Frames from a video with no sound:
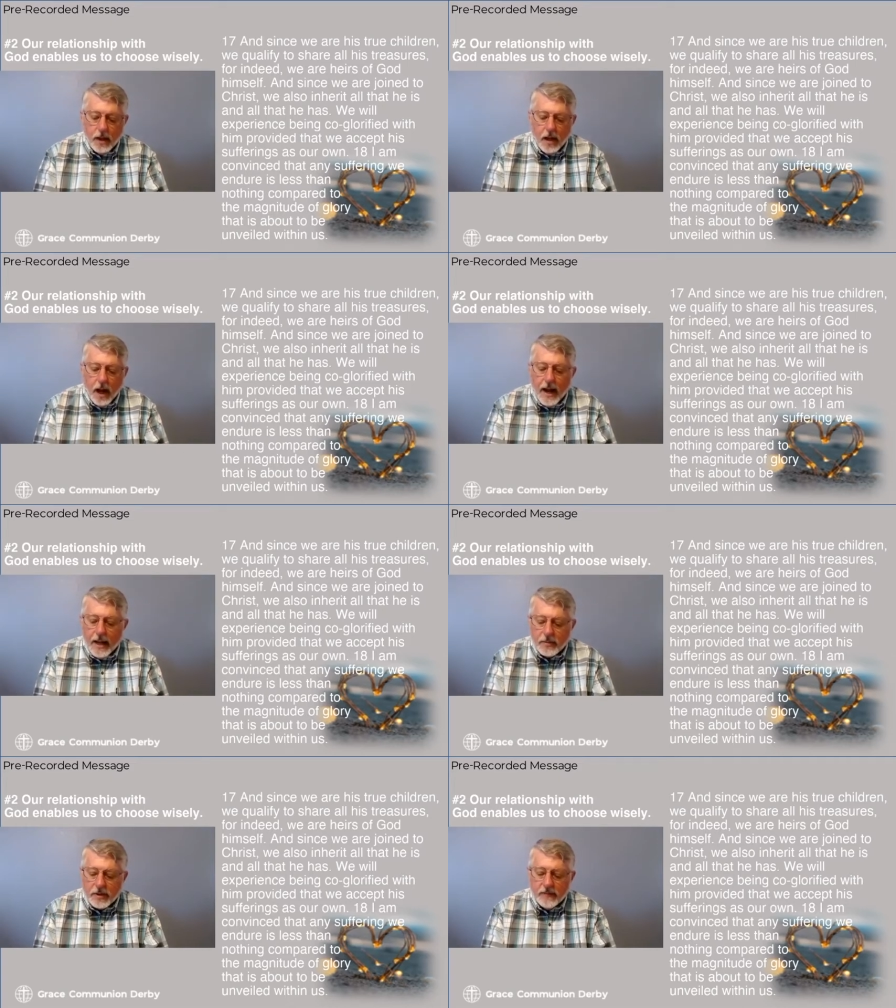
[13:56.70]
I
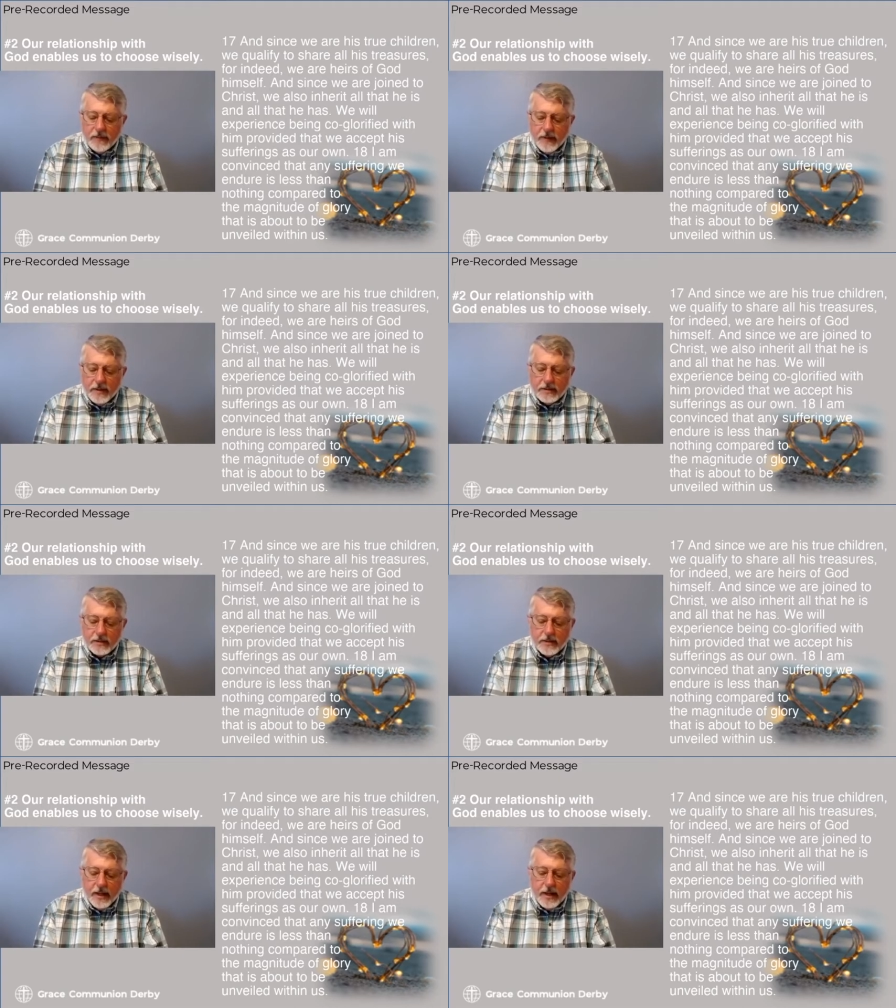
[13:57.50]
am convinced
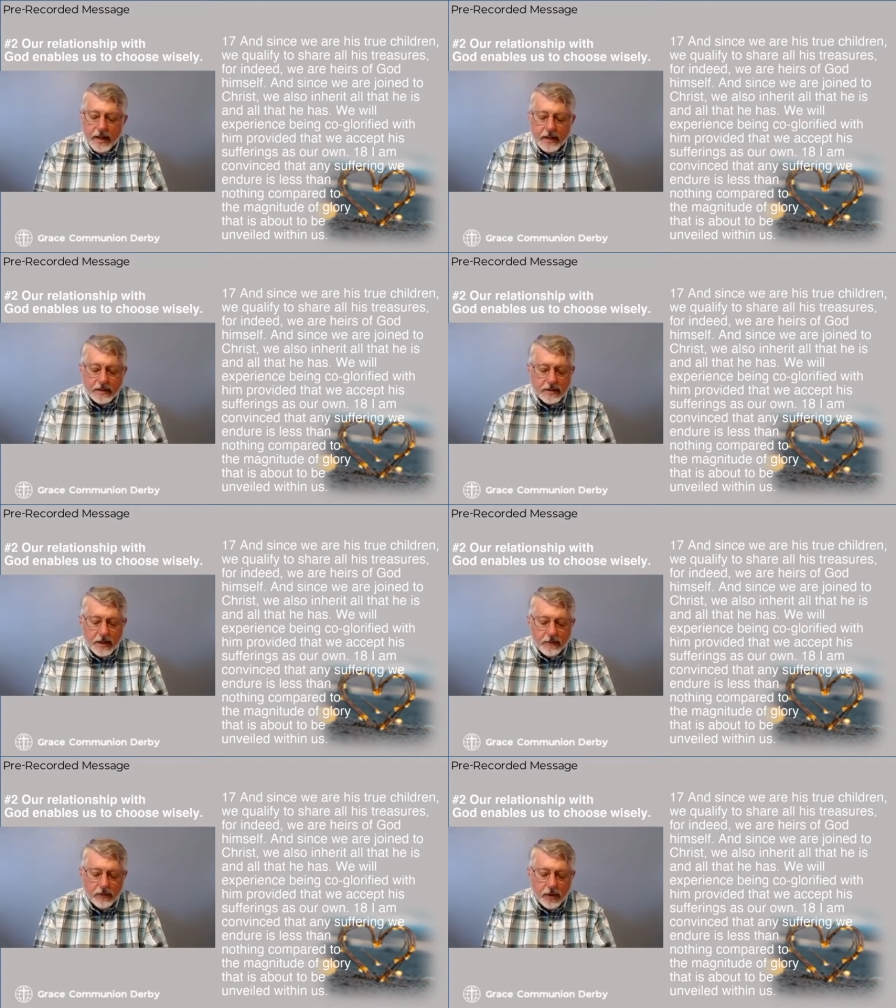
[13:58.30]
that any
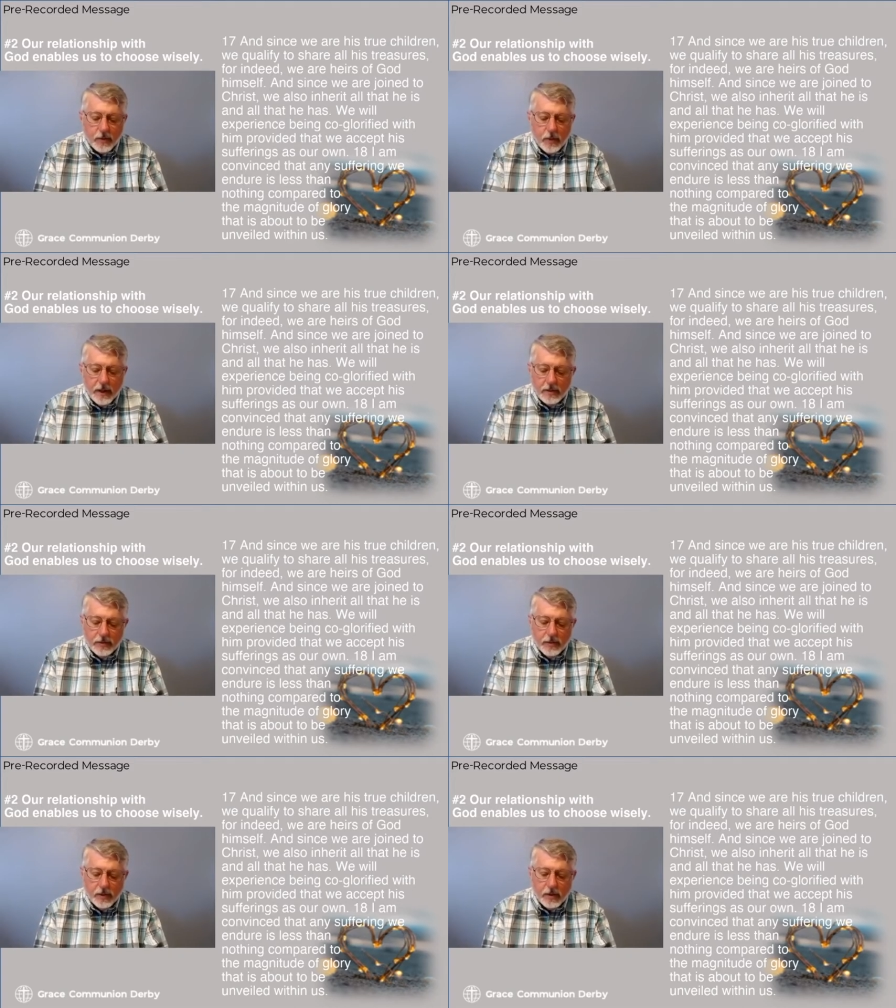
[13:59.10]
suffering we
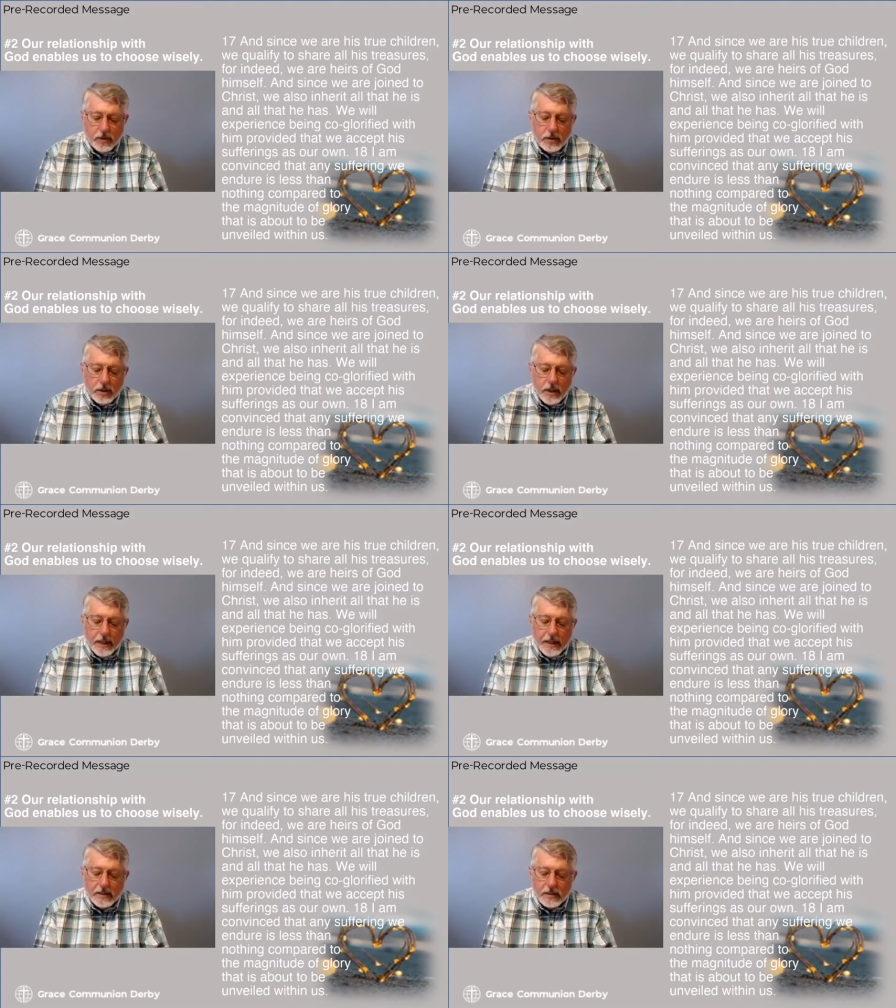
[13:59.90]
endure
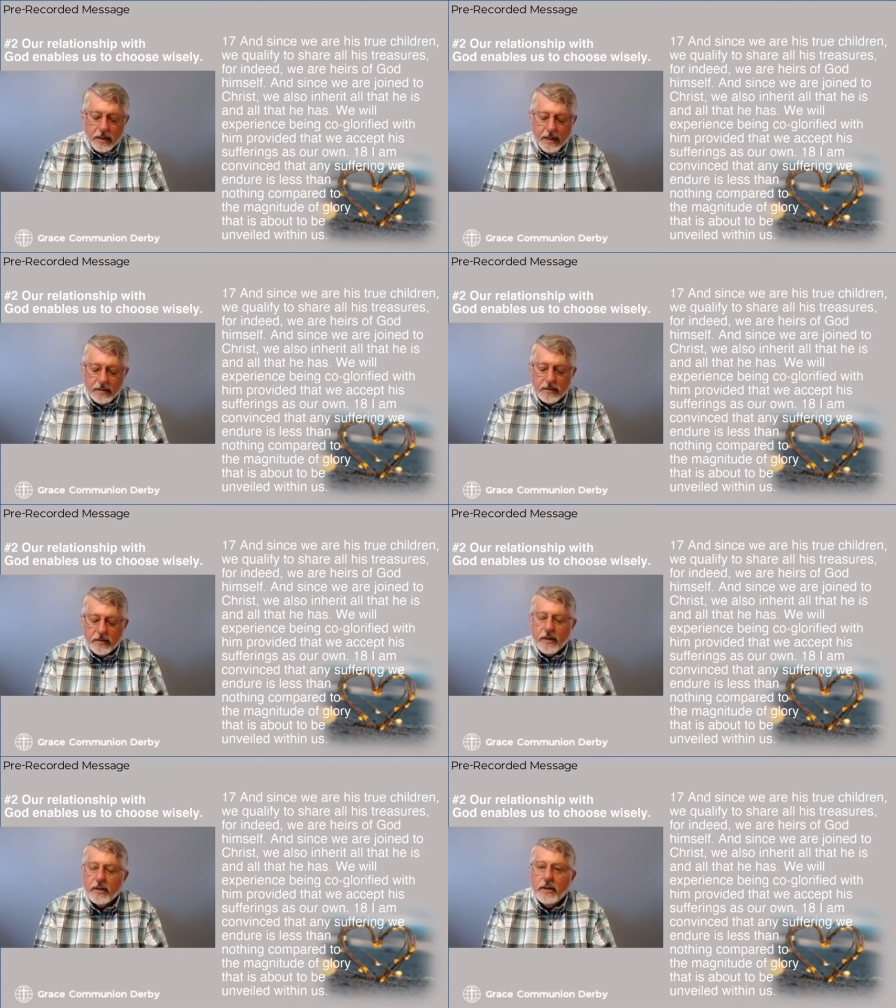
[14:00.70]
is less
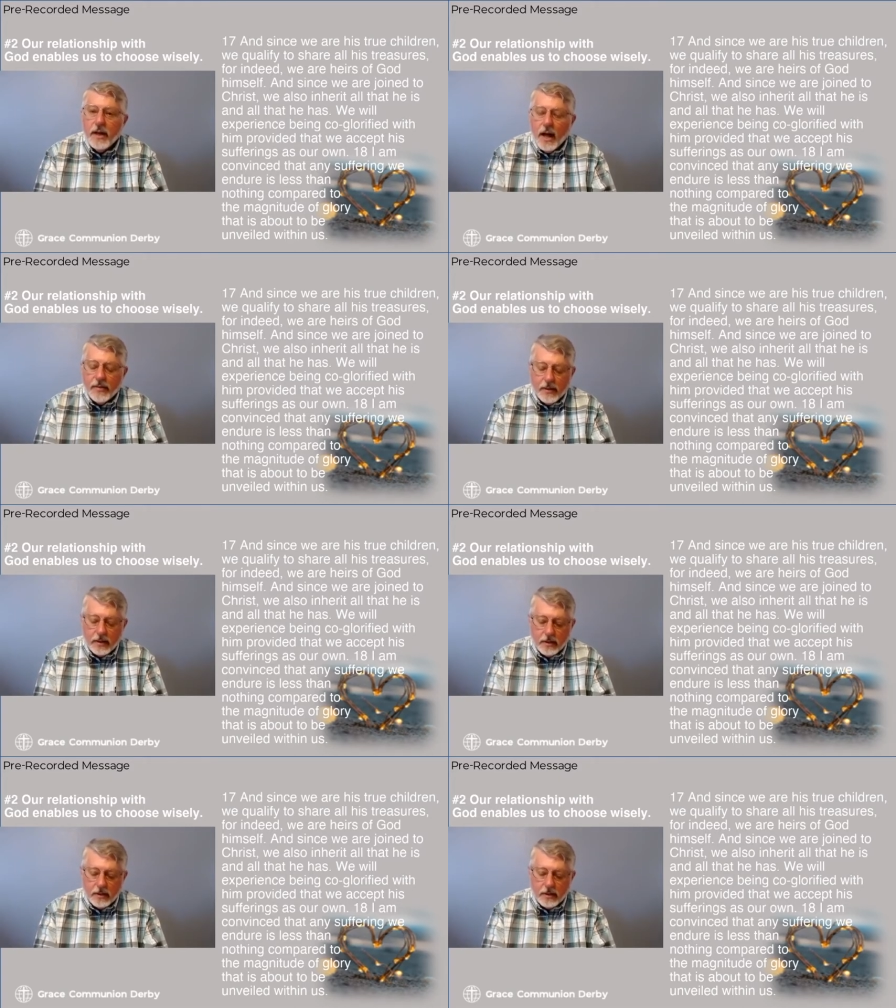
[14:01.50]
than nothing